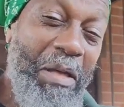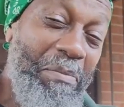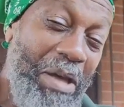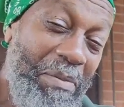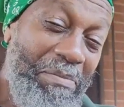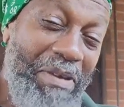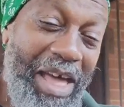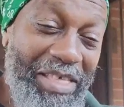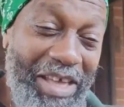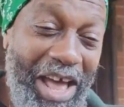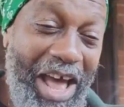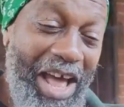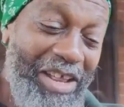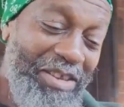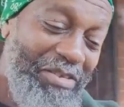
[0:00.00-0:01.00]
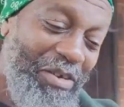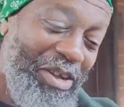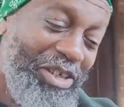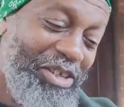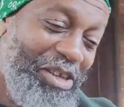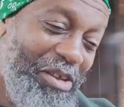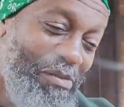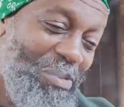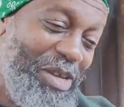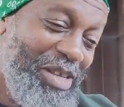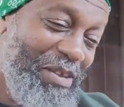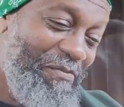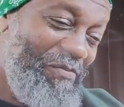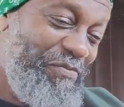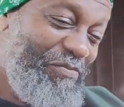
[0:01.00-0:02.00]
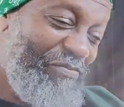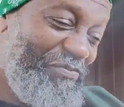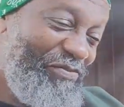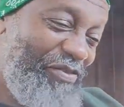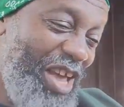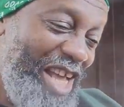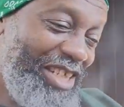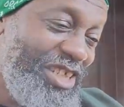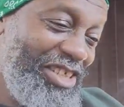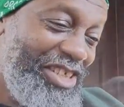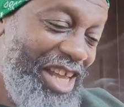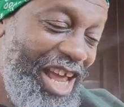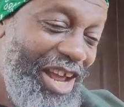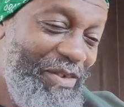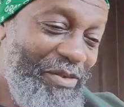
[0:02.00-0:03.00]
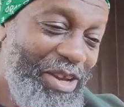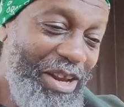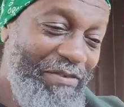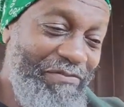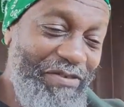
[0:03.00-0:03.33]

but brother, I thought you were the vegetarian,